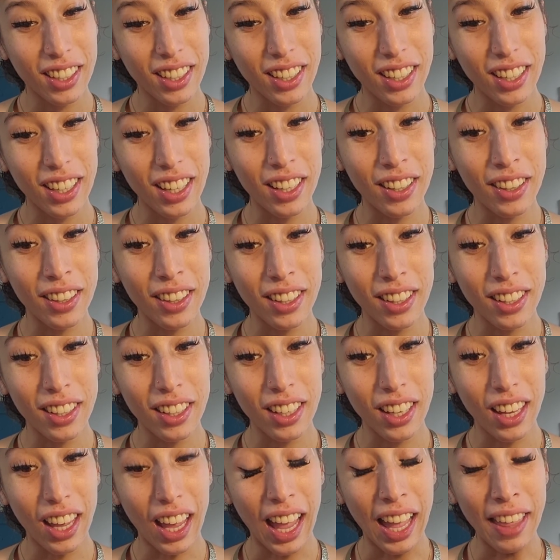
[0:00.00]

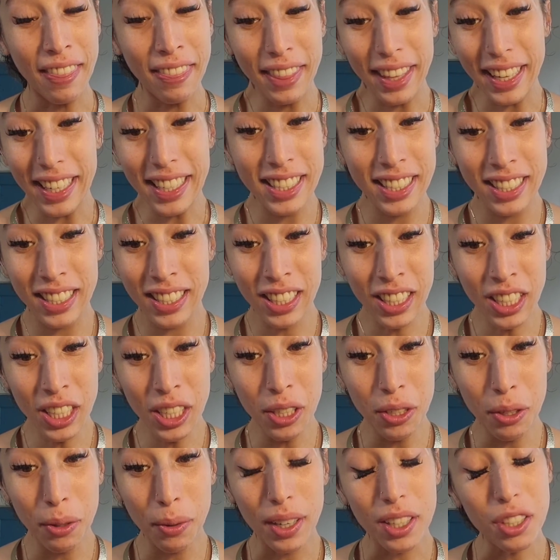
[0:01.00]
And they see
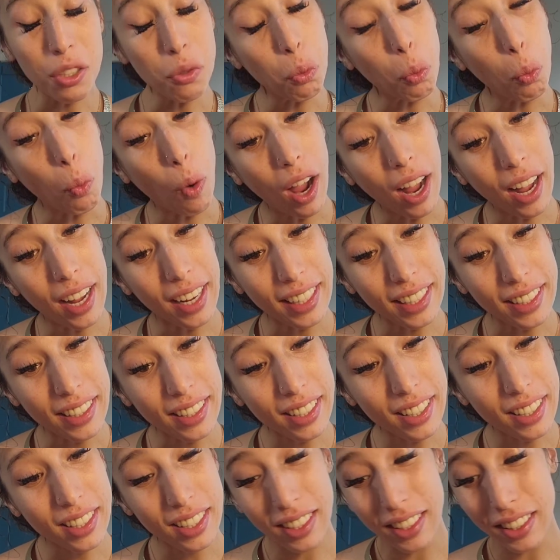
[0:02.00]
you as
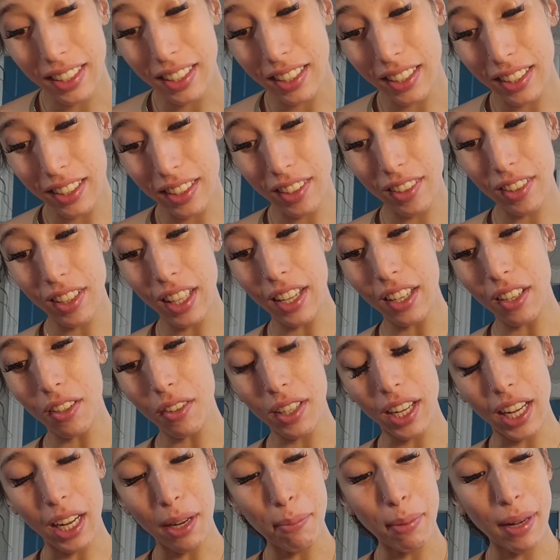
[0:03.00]
wise. They're like,
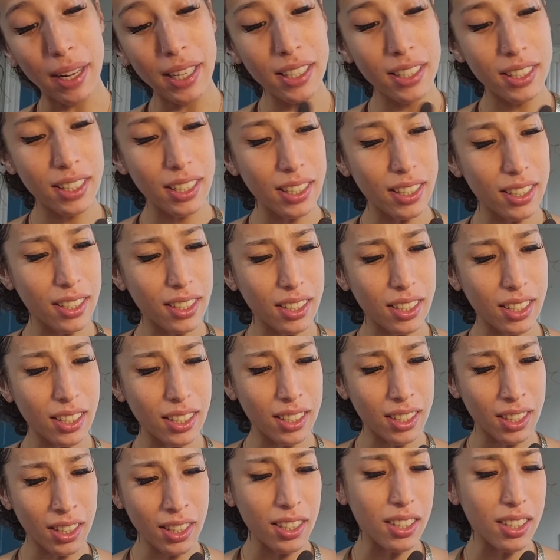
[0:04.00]
okay, Pisces is in the